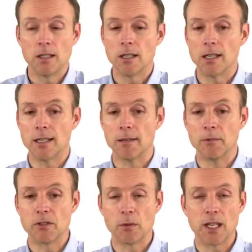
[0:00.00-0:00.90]

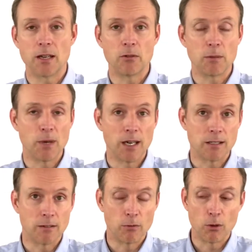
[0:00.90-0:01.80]
If somebody had a really
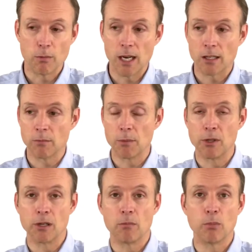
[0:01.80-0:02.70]
positive role model, maybe
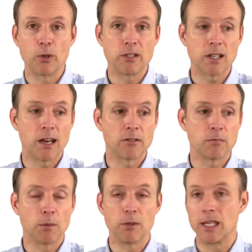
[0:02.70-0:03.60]
they're in Boy Scouts,
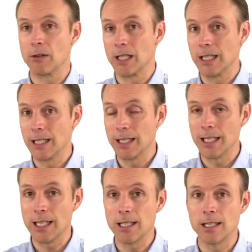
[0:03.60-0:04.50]
maybe they're in Little
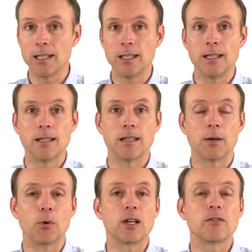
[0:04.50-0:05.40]
League,
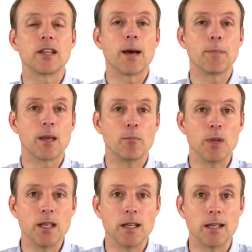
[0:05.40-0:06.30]
whatever that may
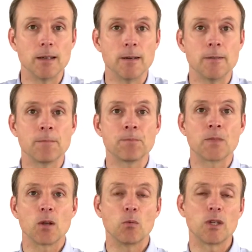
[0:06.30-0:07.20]
be,
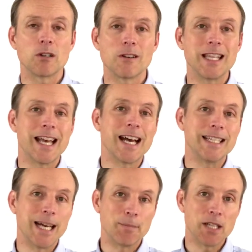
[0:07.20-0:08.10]
what are the
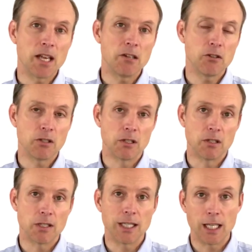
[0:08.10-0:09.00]

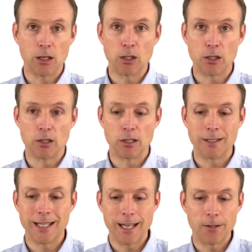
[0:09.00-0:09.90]
adaptations that they learned
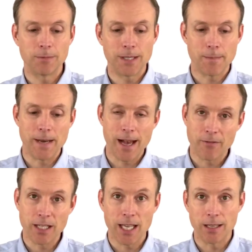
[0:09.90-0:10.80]
that helped them
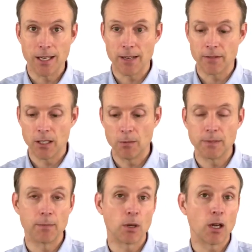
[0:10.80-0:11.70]
navigate life, that helped
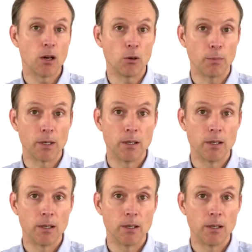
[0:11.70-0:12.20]
them cope?